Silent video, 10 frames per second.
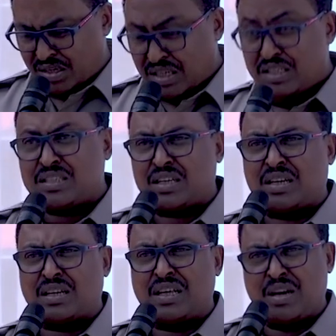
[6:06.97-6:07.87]
It is a
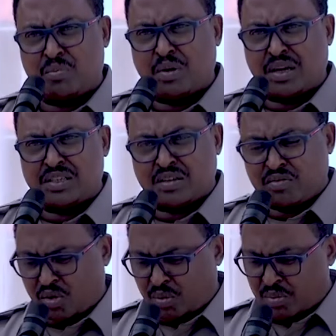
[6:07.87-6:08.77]
real pleasure
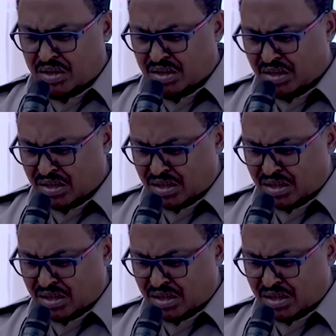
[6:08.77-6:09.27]
for me